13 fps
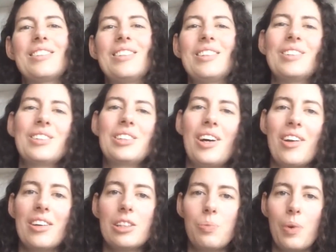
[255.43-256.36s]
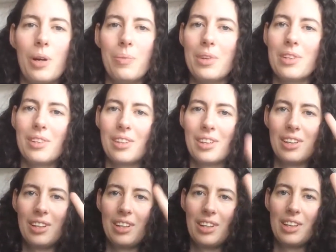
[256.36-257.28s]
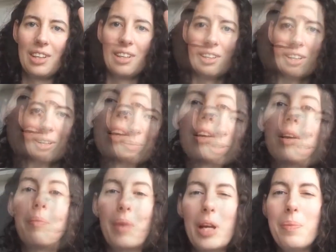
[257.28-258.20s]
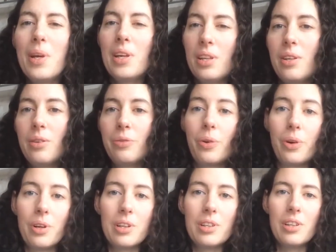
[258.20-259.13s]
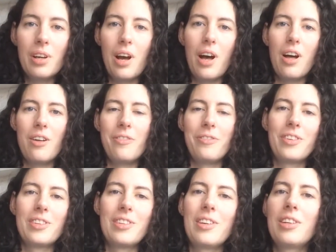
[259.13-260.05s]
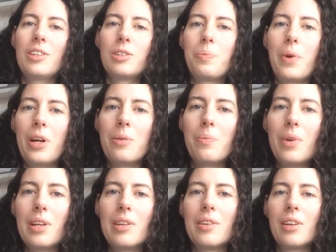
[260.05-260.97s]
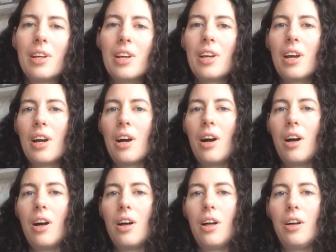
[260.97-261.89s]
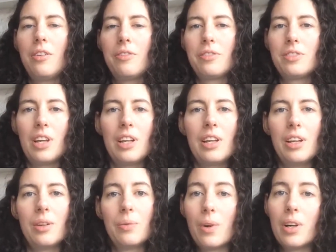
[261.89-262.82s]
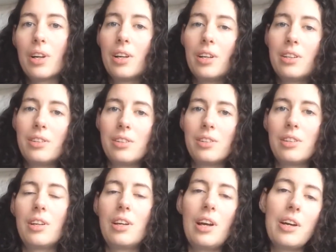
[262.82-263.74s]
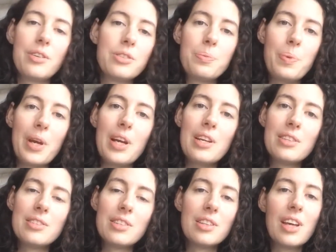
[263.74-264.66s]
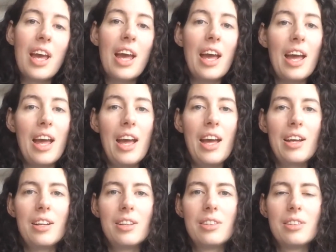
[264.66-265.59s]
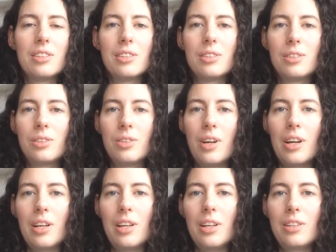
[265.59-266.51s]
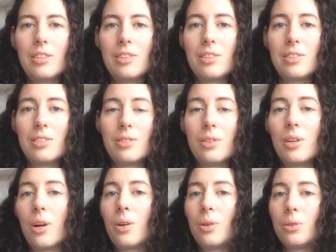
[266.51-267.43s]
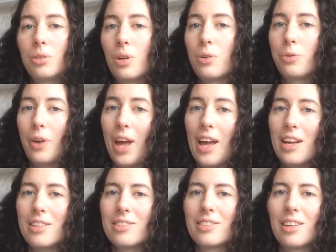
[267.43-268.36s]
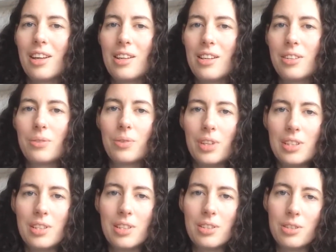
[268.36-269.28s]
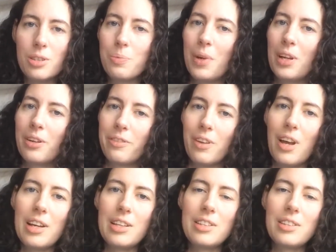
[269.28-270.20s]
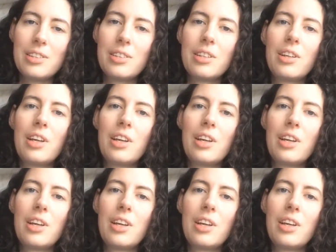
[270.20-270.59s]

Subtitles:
to thought experiment number 2. Maybe you've heard of the thought experiment of sending a rocket out of space and try it to go so fast that it reaches the speed of light.